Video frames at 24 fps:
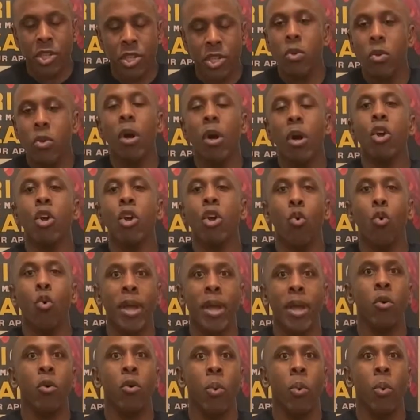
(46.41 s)
show you a
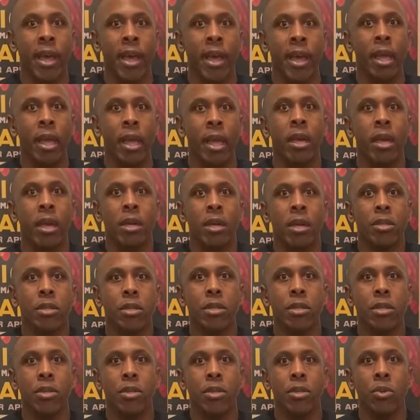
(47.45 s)
quick way
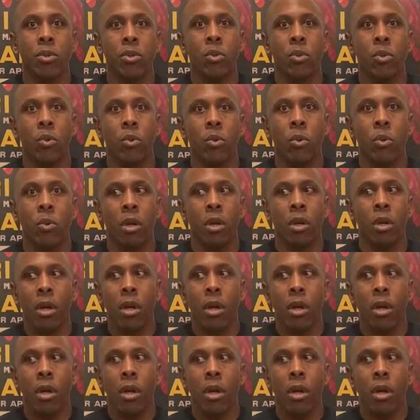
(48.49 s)
to do